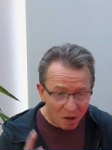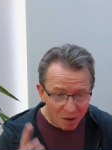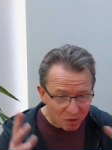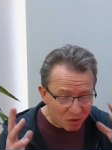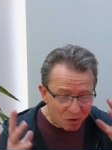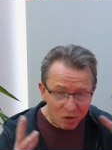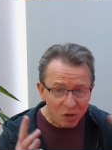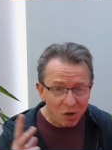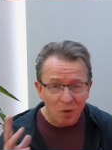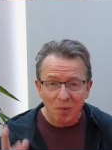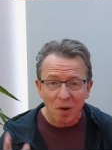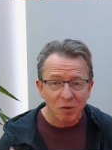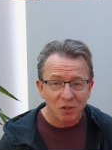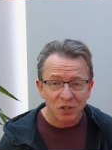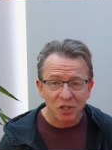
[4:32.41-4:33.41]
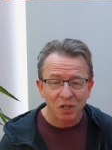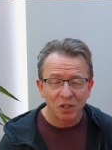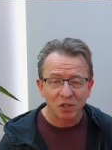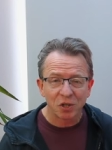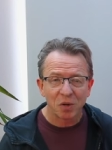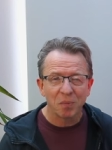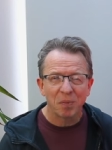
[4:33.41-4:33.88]
a,
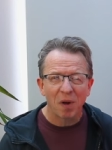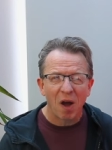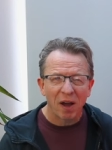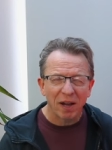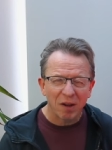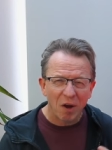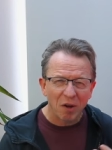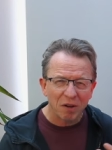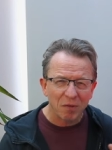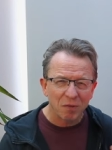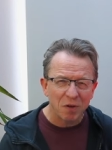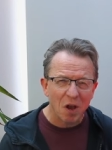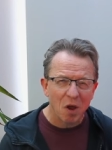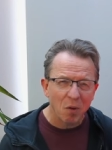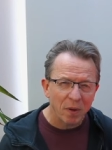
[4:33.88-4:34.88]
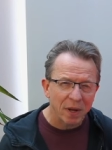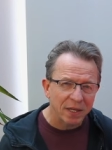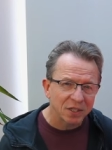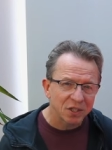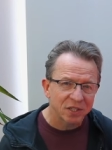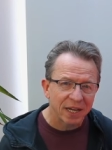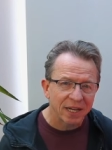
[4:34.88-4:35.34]
neurosurgeon, but I kind of know
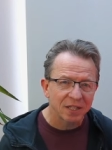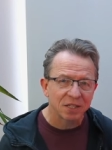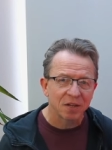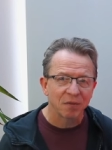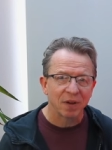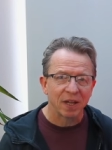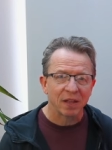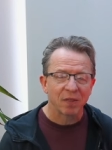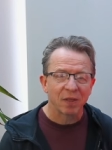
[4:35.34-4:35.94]
instinctively